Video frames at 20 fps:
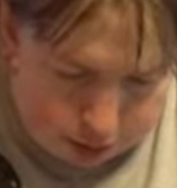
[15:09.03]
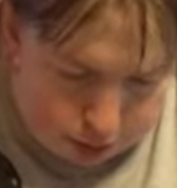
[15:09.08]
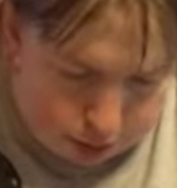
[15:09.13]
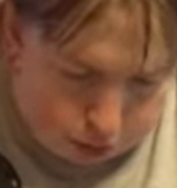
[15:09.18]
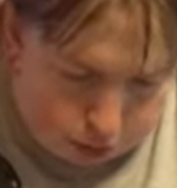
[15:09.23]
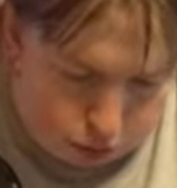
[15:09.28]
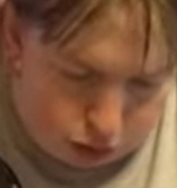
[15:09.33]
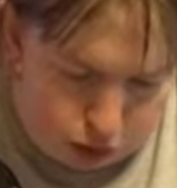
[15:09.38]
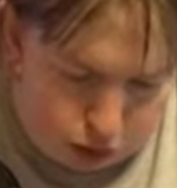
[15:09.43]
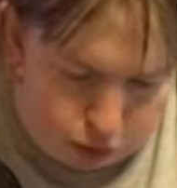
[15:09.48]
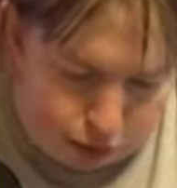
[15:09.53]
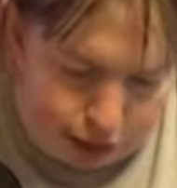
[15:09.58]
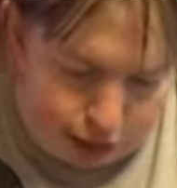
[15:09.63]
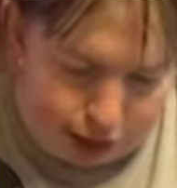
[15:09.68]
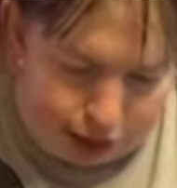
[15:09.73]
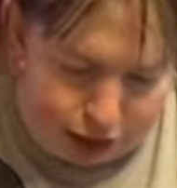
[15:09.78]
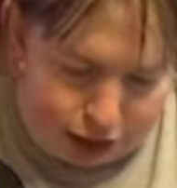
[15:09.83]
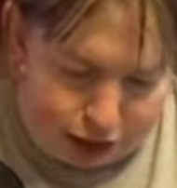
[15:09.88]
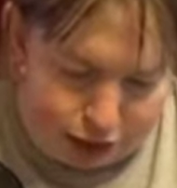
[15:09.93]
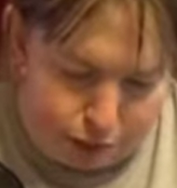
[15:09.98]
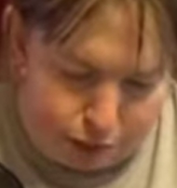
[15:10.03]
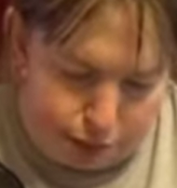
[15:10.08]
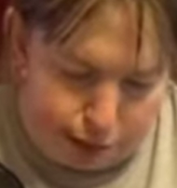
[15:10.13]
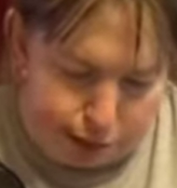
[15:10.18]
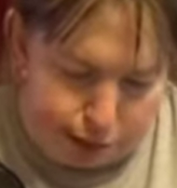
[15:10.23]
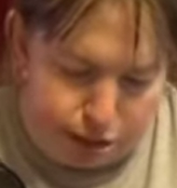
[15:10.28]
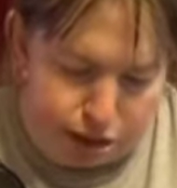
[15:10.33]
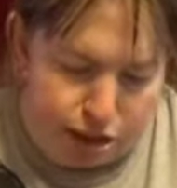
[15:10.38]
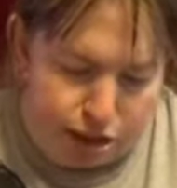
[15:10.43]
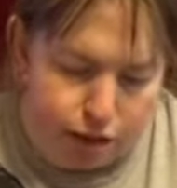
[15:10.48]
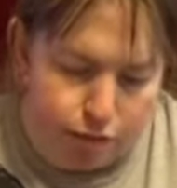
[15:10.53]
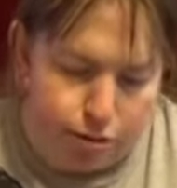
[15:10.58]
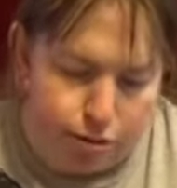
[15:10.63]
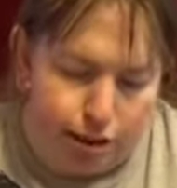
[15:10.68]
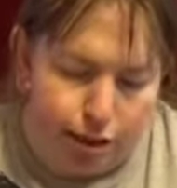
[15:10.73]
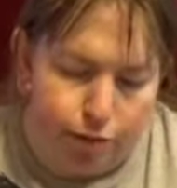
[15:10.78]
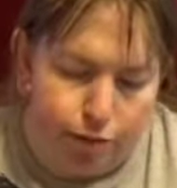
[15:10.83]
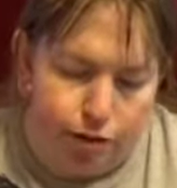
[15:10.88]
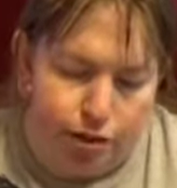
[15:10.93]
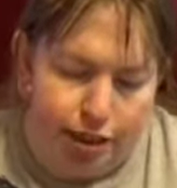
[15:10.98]
What's the worst excuse people use when they
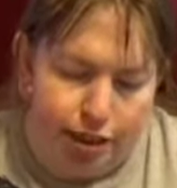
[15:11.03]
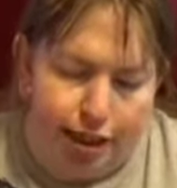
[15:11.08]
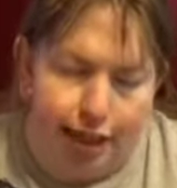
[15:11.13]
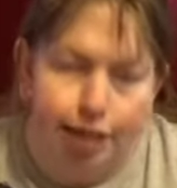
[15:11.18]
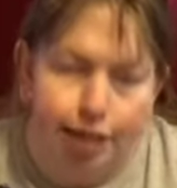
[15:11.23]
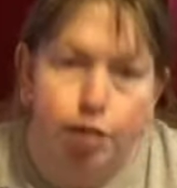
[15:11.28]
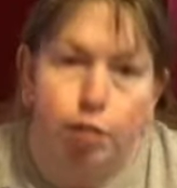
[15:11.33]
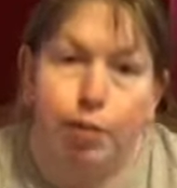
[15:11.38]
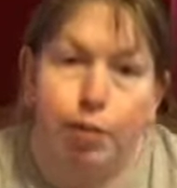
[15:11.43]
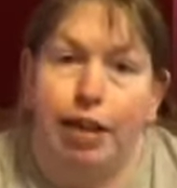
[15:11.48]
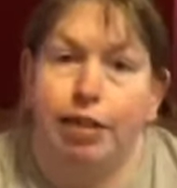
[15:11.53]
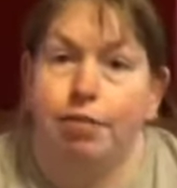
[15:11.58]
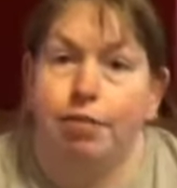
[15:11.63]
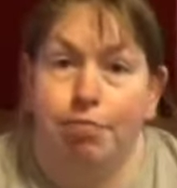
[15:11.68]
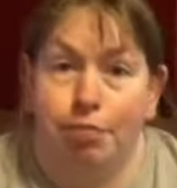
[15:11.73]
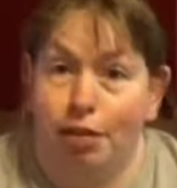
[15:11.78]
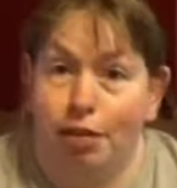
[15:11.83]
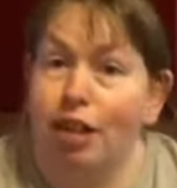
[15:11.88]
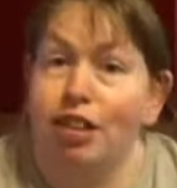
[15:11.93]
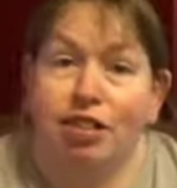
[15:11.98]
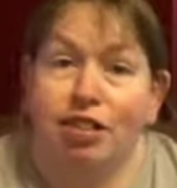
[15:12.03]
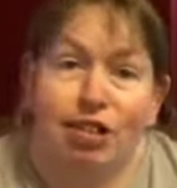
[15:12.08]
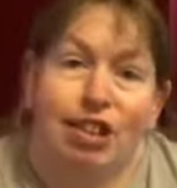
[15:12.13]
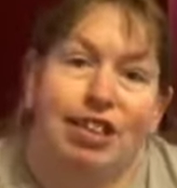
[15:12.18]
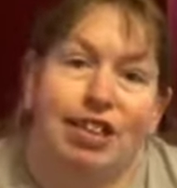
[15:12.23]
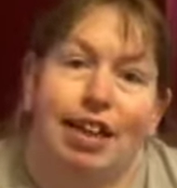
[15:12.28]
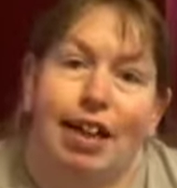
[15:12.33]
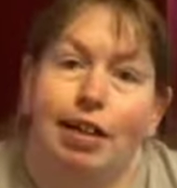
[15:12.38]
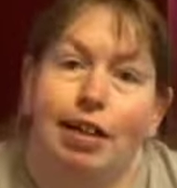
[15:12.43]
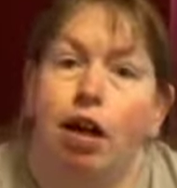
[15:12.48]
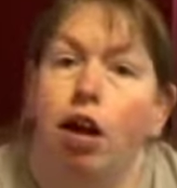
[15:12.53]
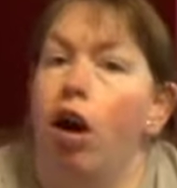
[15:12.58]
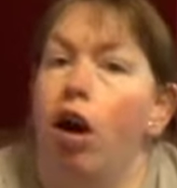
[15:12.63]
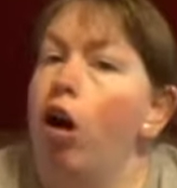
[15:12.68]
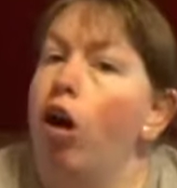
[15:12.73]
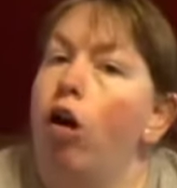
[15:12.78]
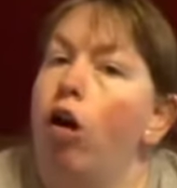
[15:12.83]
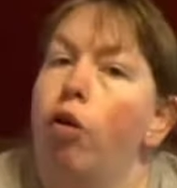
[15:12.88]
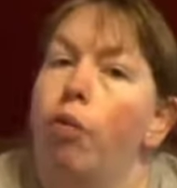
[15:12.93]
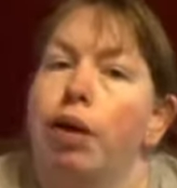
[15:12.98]
want to cancel bid? Like I just said,
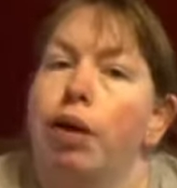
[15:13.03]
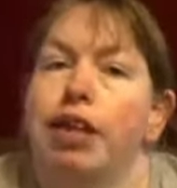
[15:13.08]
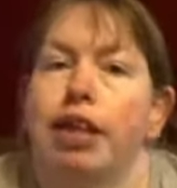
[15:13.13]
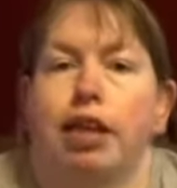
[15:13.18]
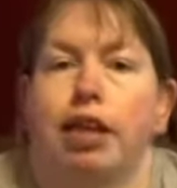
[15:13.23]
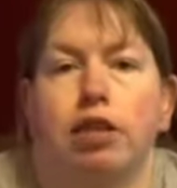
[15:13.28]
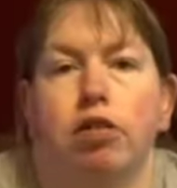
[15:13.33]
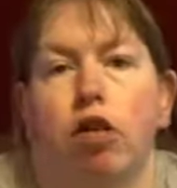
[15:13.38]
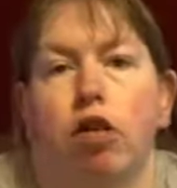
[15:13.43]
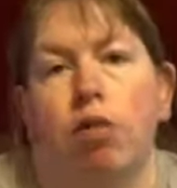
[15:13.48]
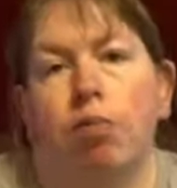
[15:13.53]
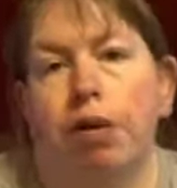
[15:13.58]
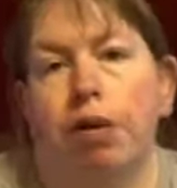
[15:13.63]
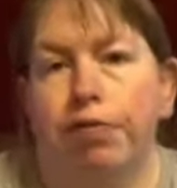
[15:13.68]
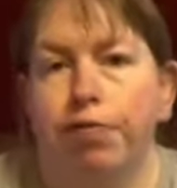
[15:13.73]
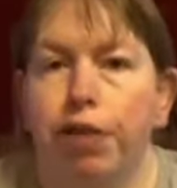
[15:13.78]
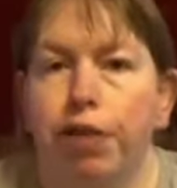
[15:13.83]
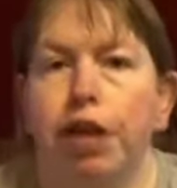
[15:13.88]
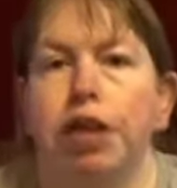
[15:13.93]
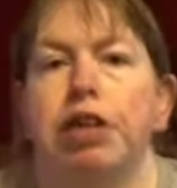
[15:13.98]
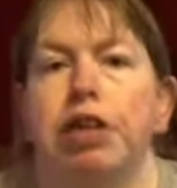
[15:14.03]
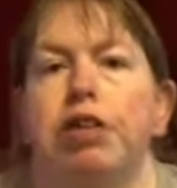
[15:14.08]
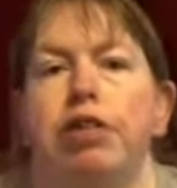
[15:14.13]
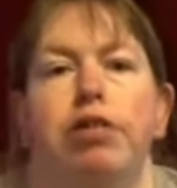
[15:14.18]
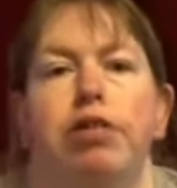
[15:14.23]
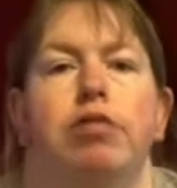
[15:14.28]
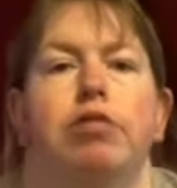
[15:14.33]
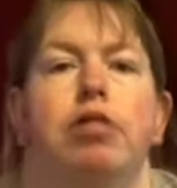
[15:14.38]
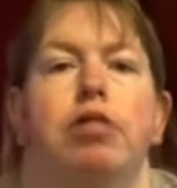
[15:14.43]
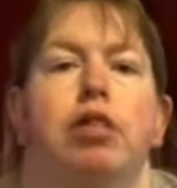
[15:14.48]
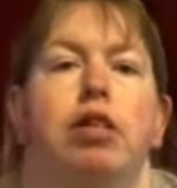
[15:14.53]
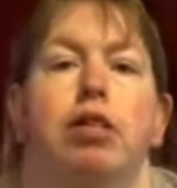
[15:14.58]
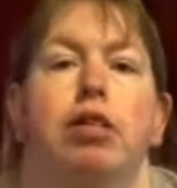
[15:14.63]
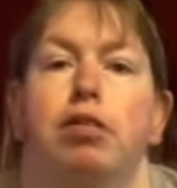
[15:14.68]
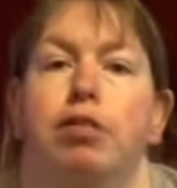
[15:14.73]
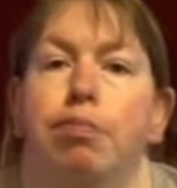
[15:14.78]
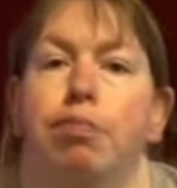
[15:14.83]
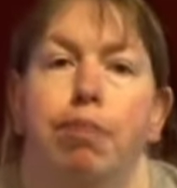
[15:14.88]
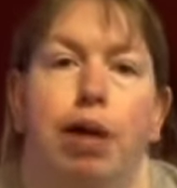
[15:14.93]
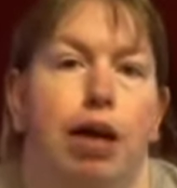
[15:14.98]
oh, my kids got on my phone,
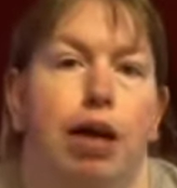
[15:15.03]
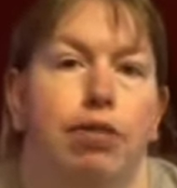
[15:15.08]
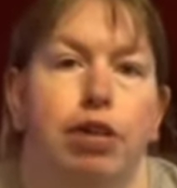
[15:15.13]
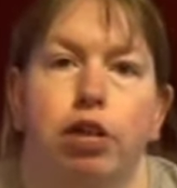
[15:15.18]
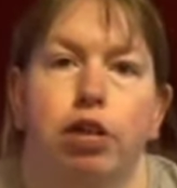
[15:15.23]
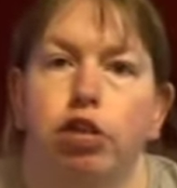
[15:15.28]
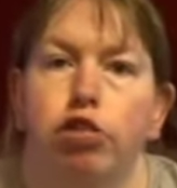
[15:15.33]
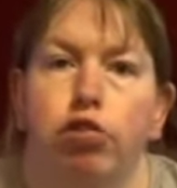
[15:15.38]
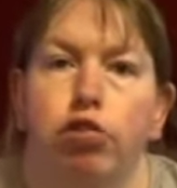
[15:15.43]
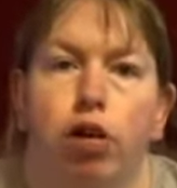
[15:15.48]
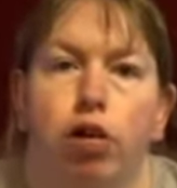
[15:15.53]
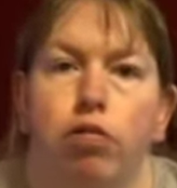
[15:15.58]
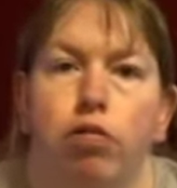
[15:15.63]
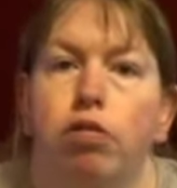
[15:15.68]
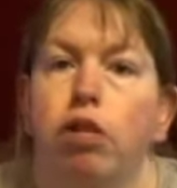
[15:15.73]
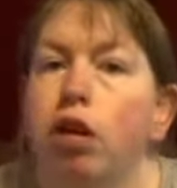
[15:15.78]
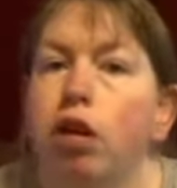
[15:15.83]
parent control.